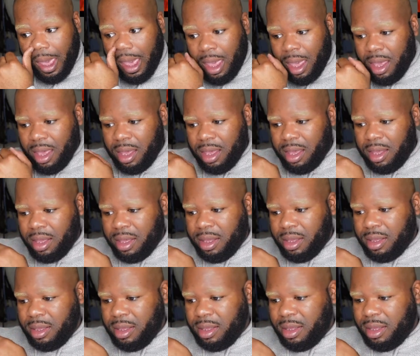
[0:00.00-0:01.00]

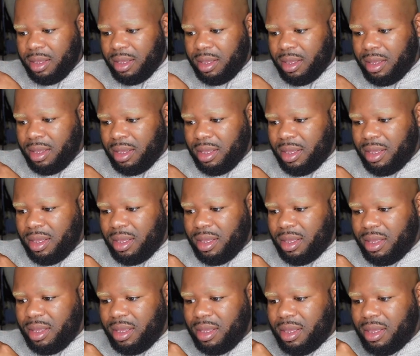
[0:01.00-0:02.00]

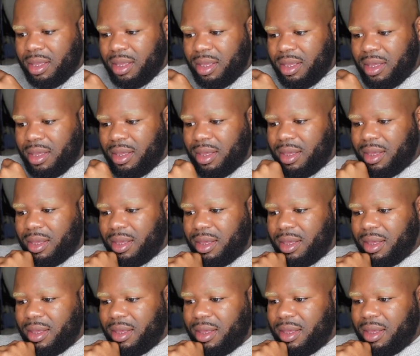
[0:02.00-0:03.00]

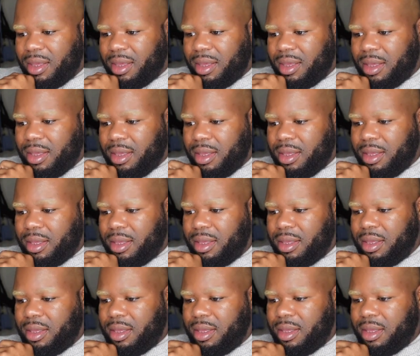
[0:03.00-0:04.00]
(no one is talking)